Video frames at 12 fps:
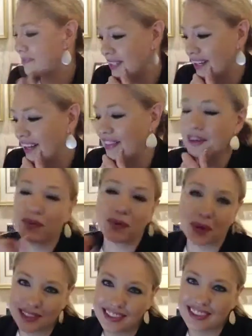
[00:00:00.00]
And then, of
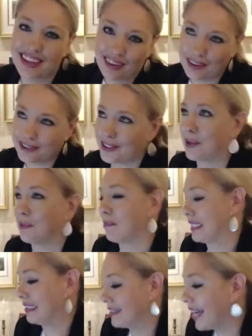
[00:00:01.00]
course, also
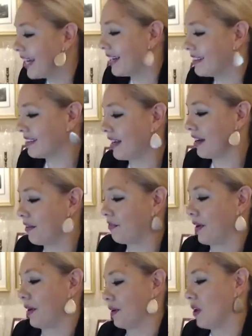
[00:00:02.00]
many states
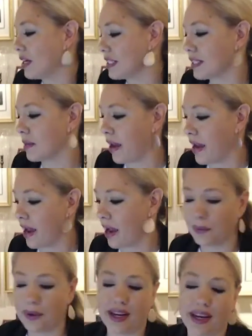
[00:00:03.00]
have their laws on pay
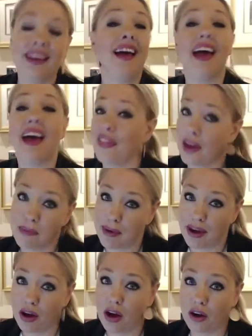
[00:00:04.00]
equity, and they
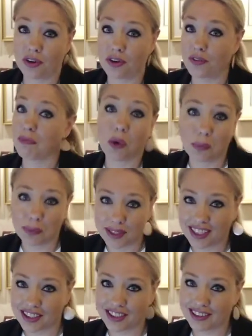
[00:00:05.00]
may offer even more
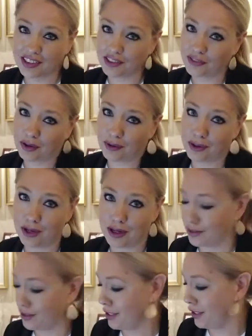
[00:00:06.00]
protection than the federal
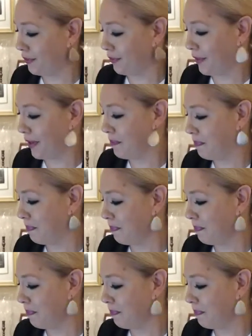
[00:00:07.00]
laws too, right?